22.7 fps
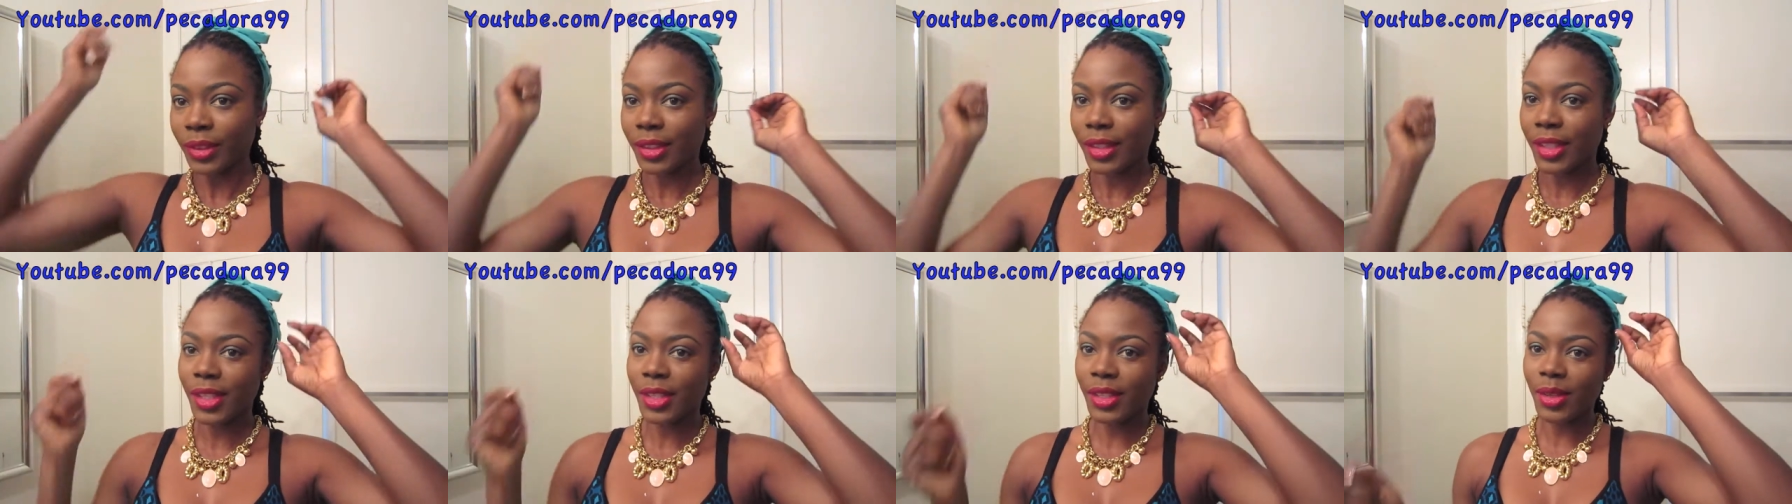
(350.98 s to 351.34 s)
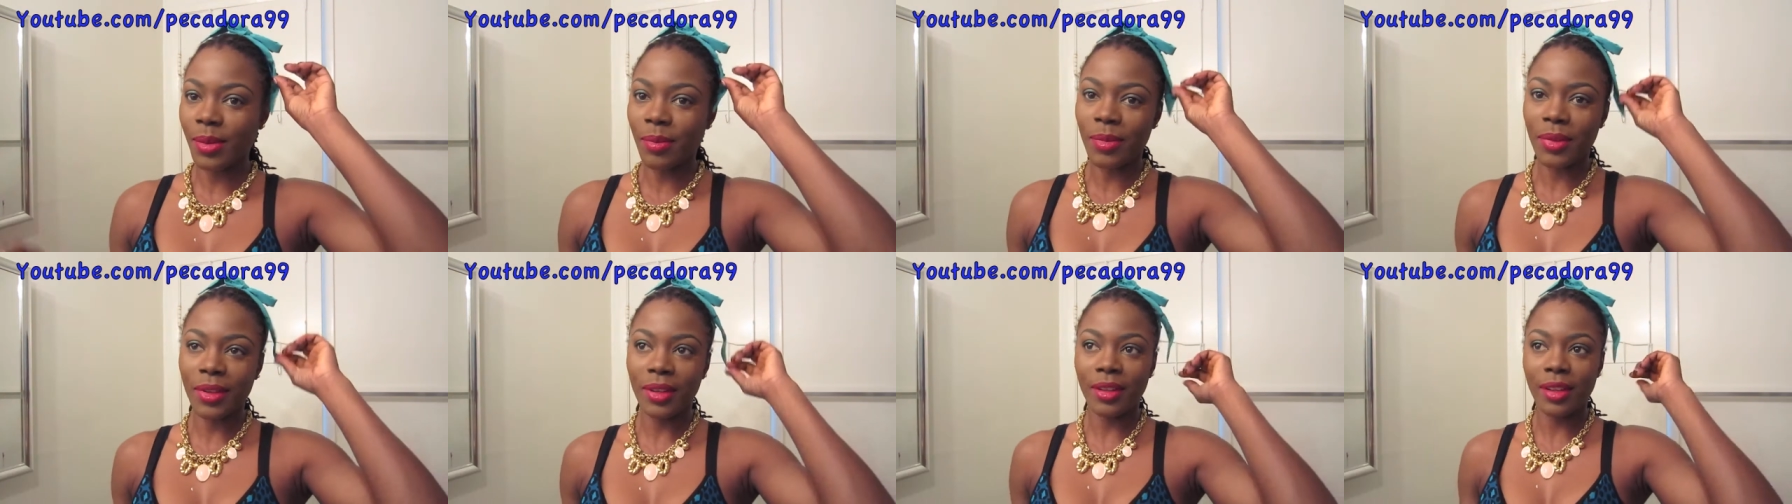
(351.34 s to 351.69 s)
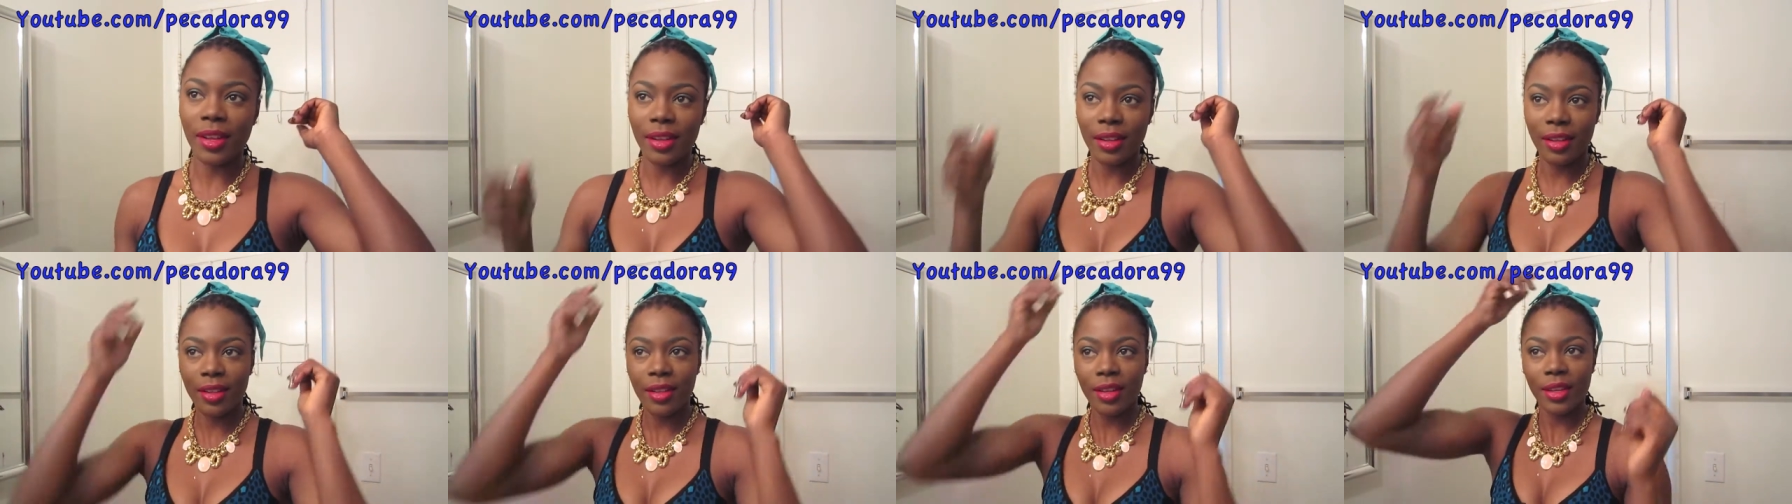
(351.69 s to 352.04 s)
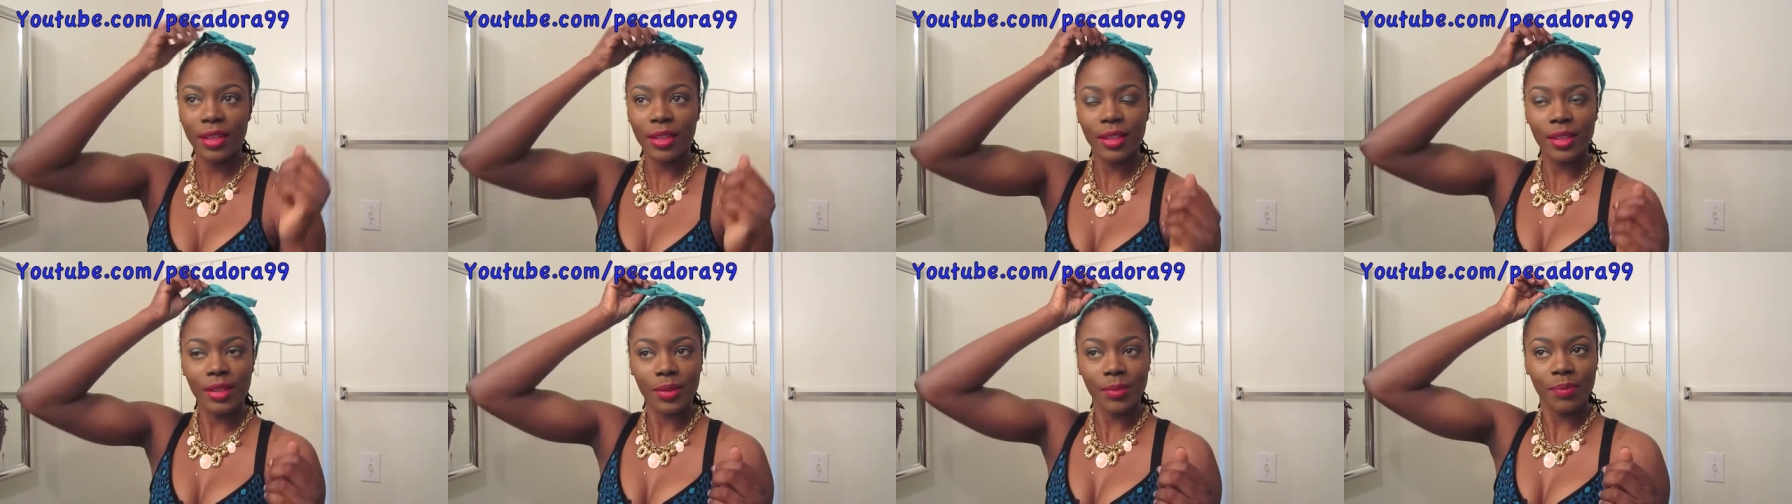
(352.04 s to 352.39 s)
see something like
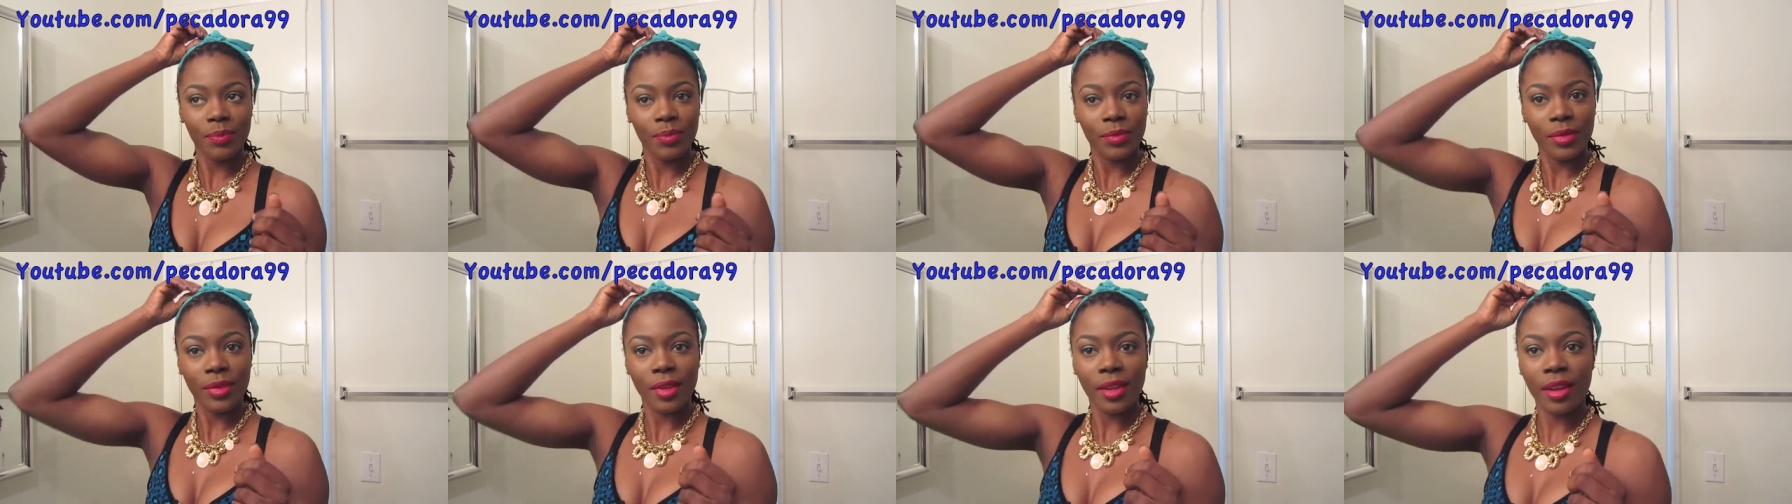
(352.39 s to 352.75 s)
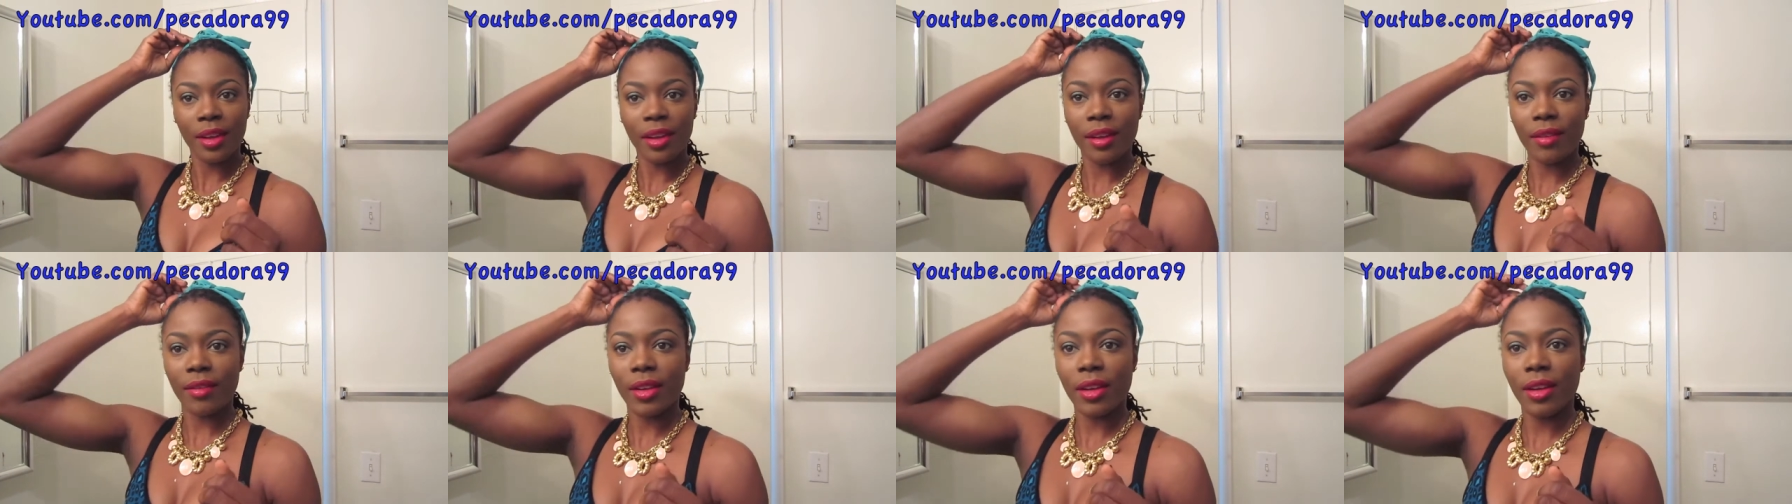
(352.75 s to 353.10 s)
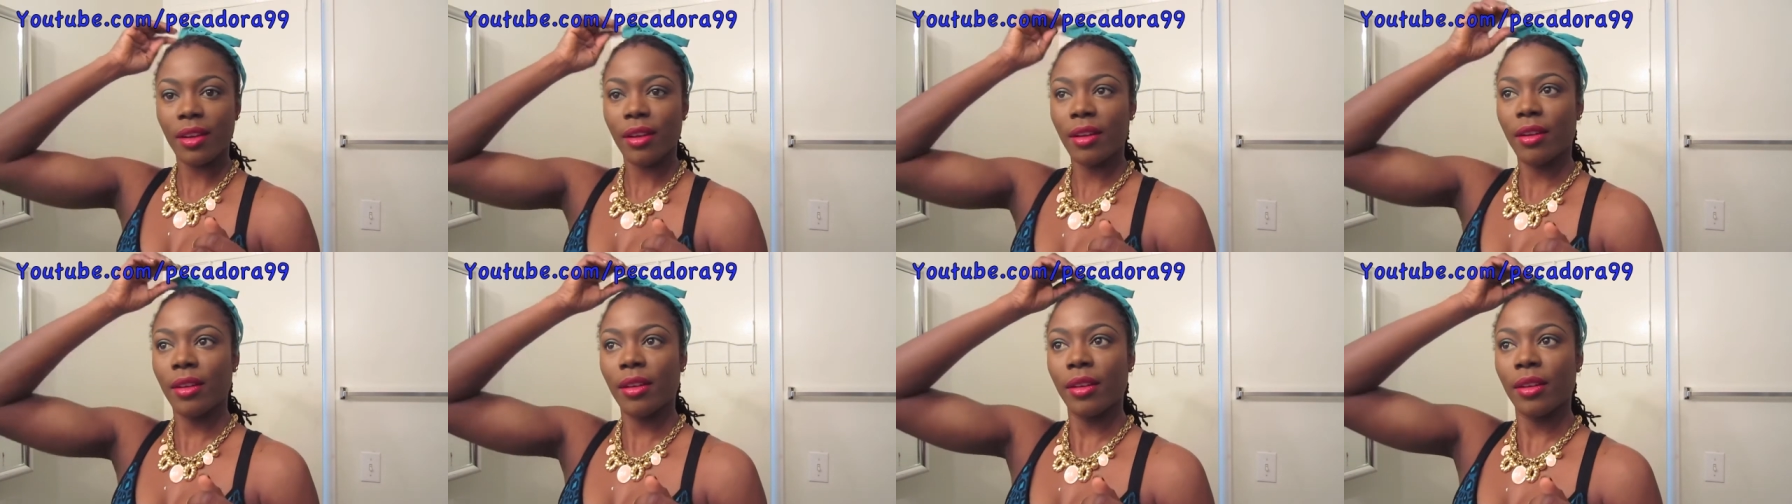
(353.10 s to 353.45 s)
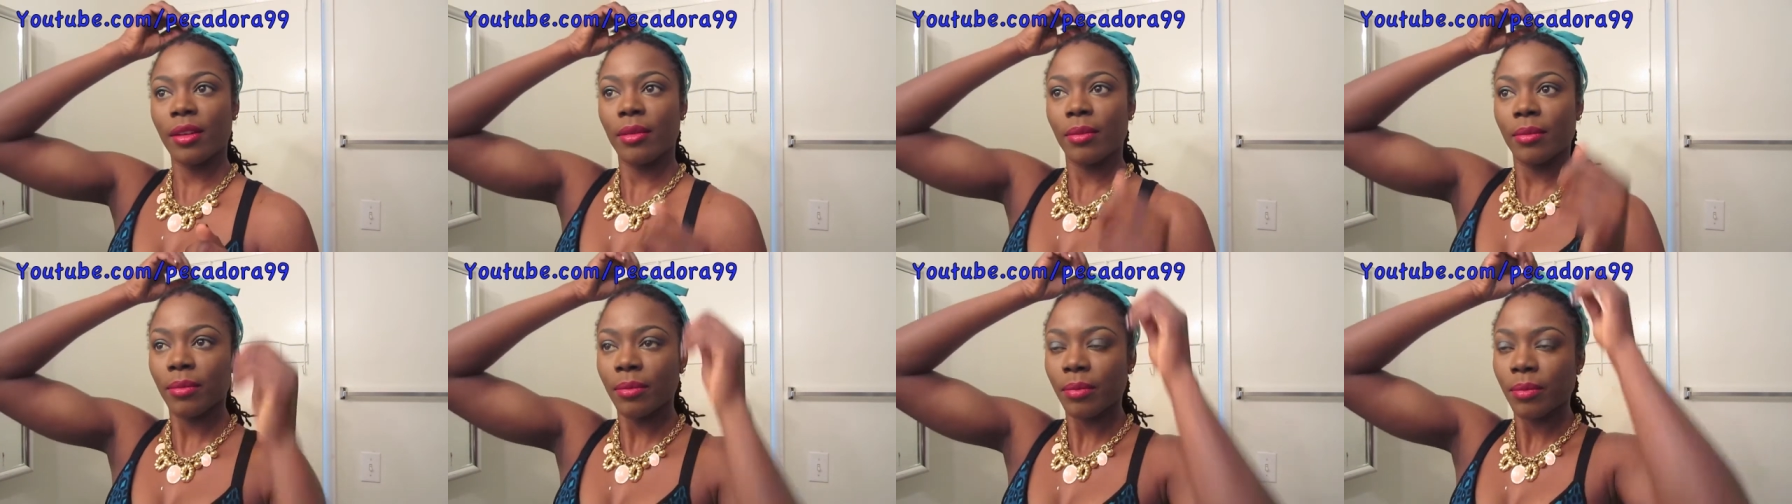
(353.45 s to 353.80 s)
this have it
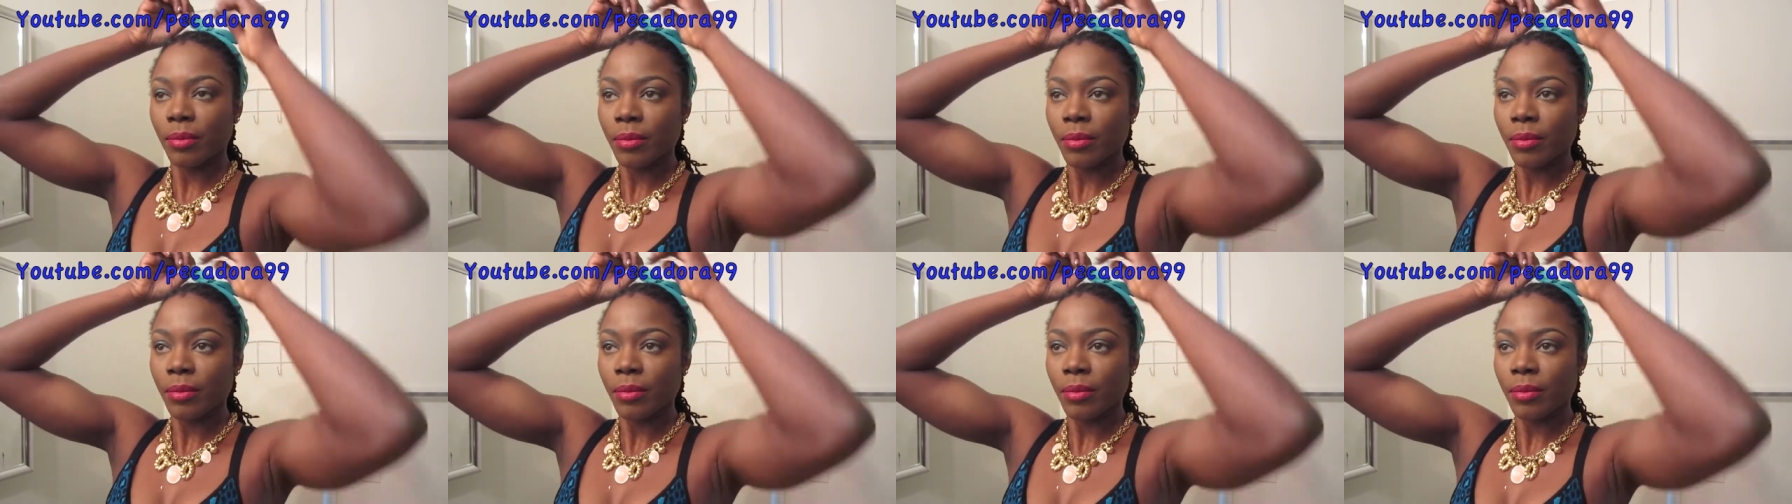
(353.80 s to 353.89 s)
hanging